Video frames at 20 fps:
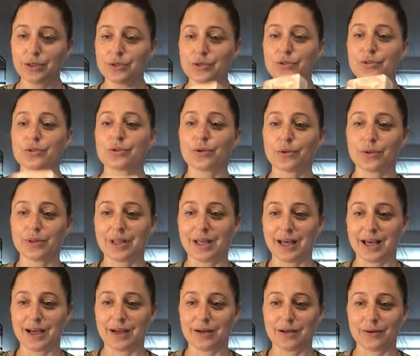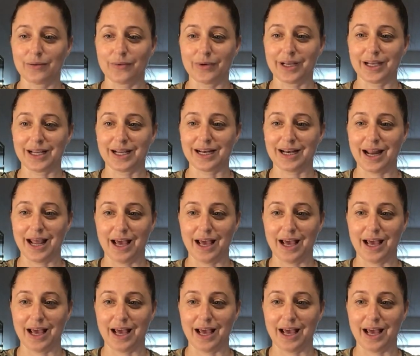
so that we can